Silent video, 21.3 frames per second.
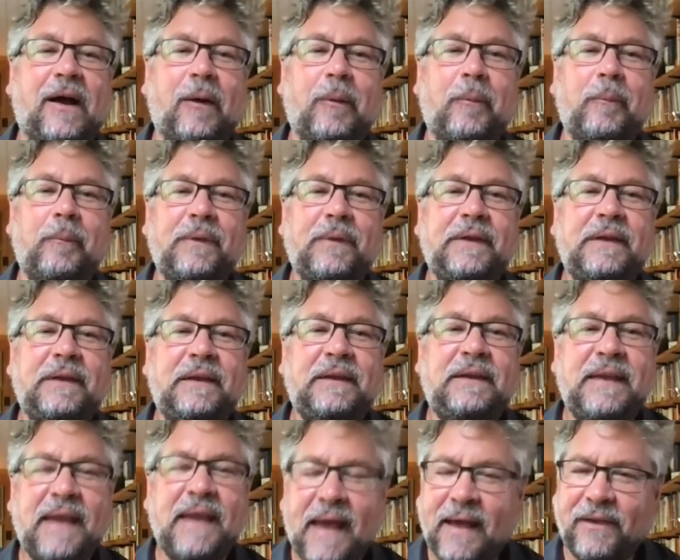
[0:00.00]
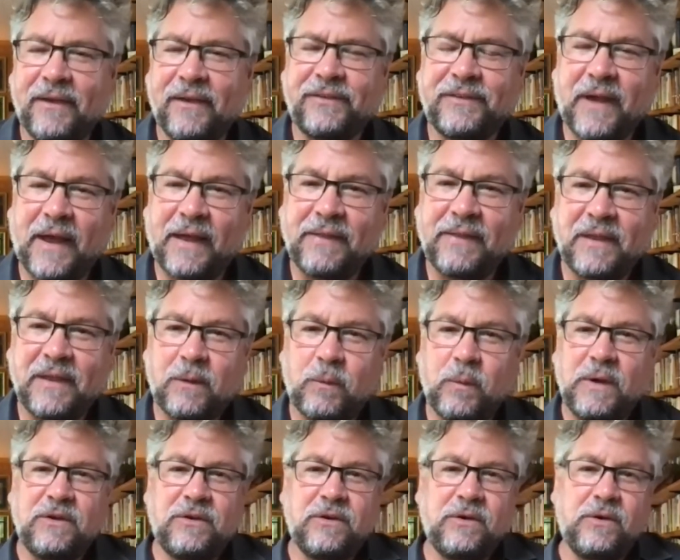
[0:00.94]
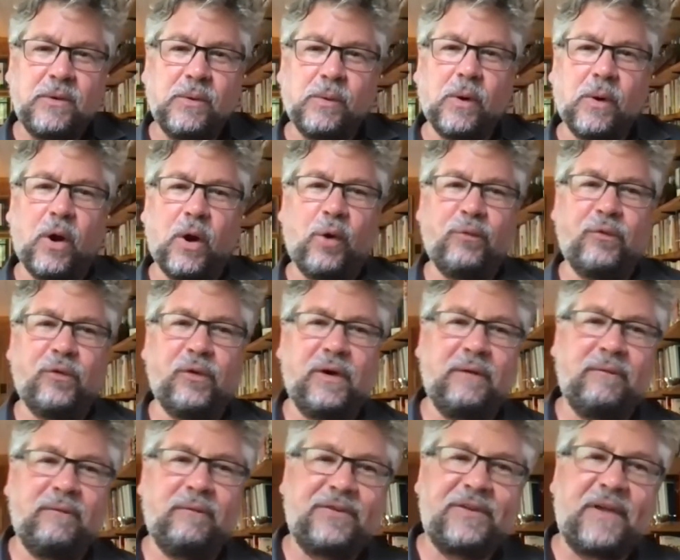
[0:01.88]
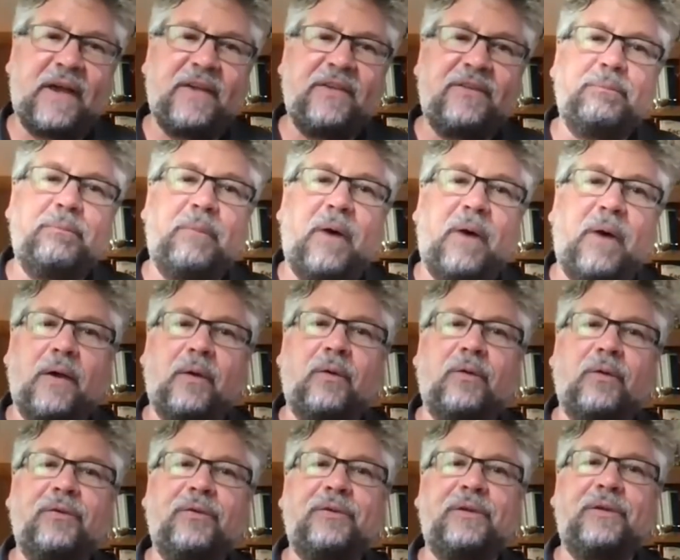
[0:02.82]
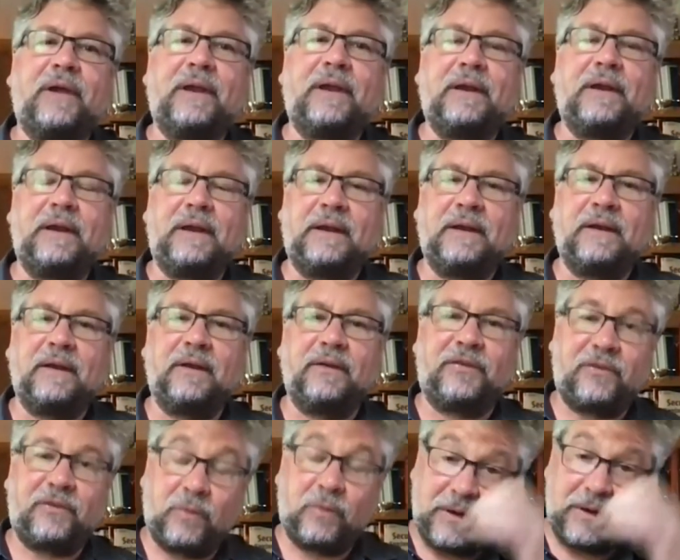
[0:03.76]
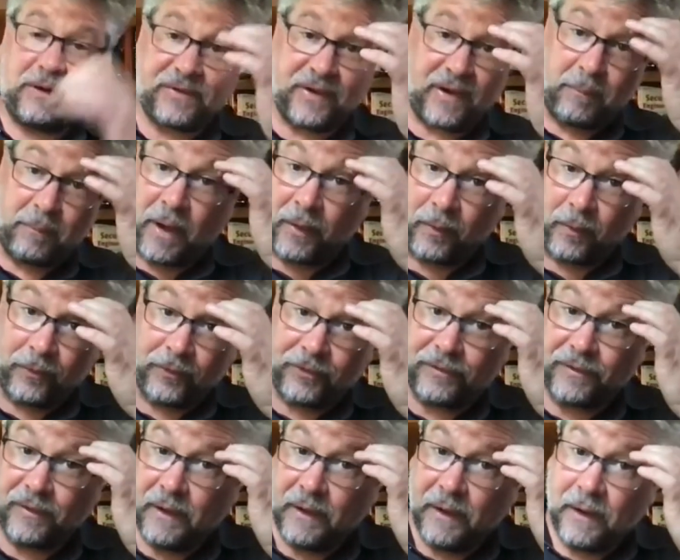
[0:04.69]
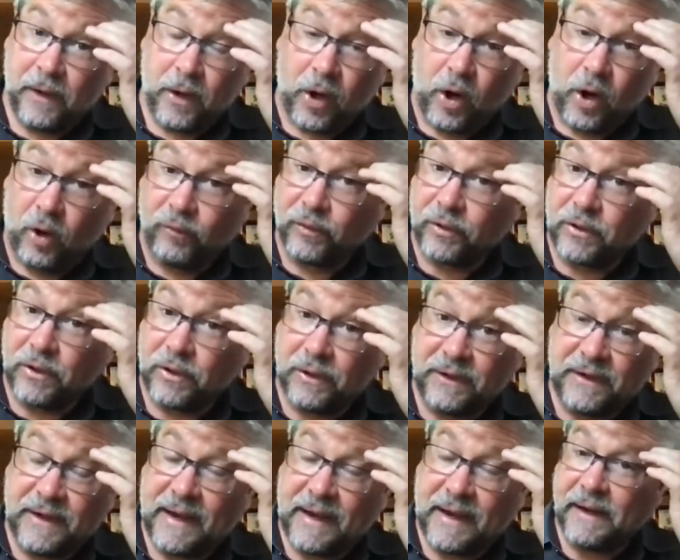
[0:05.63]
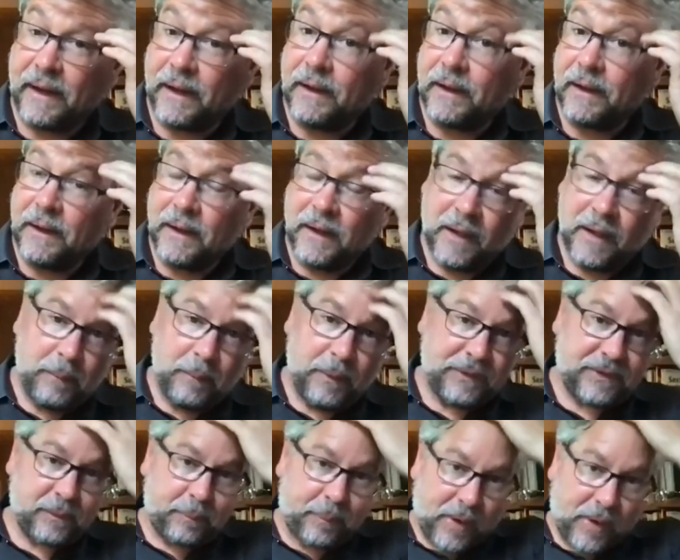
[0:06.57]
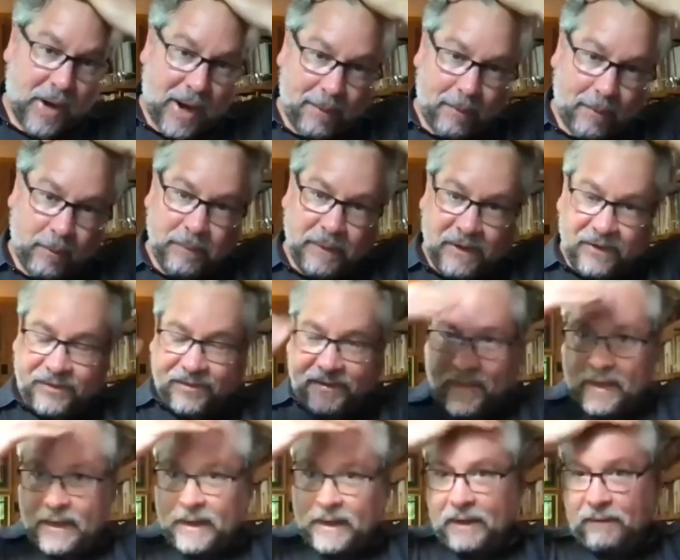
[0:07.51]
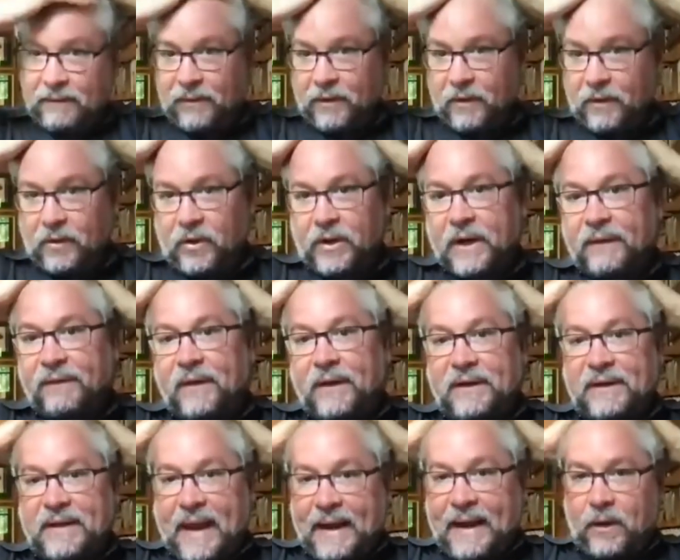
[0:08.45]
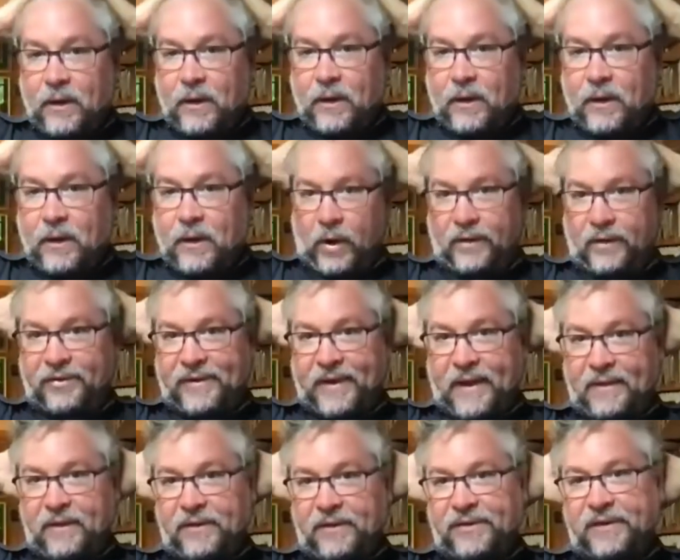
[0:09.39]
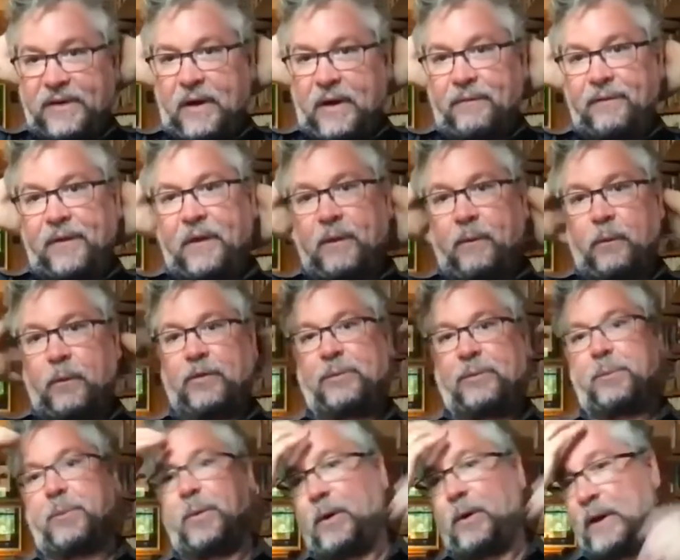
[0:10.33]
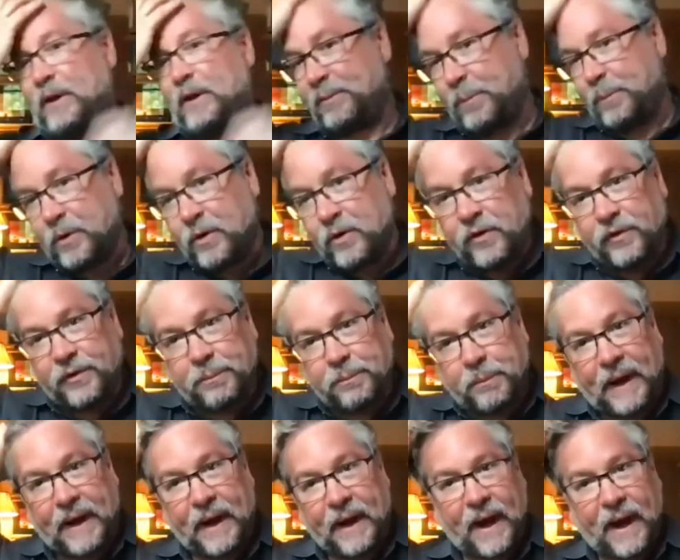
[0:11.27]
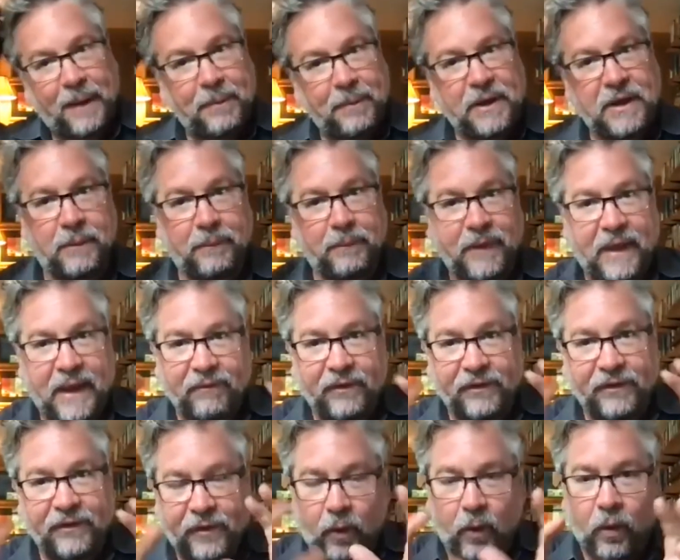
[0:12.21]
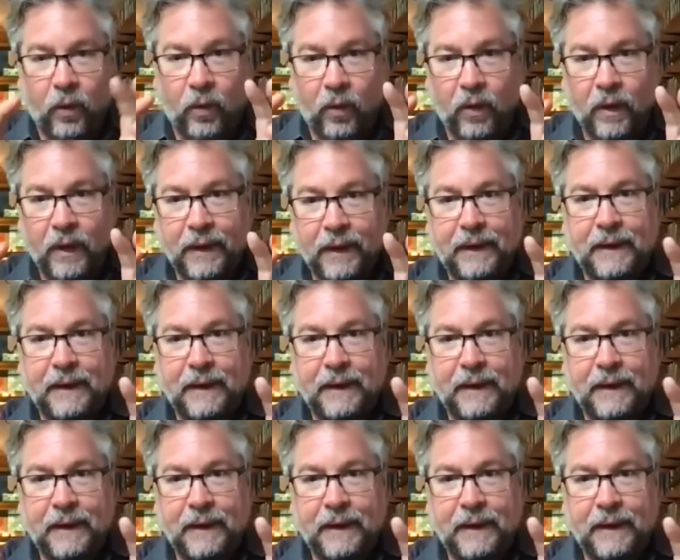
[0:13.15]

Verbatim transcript: Um, yes, I think we do overemphasize models and endless tweaks on models over good data. But the problem is that if you look at the data work, say the stuff that was it's produced by IBM, they have this whole